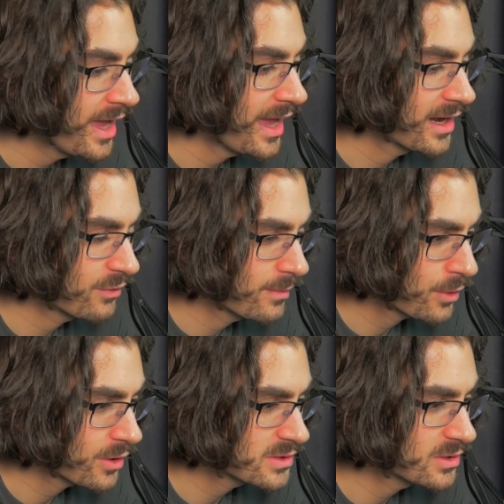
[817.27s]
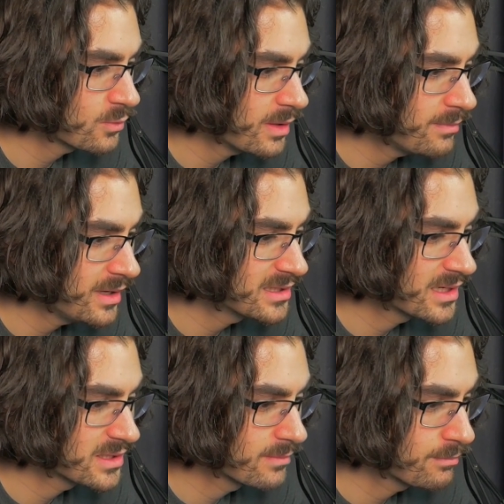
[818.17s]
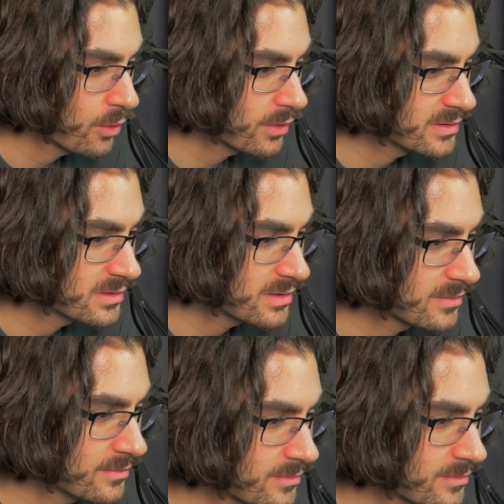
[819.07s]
and every person we meet is important.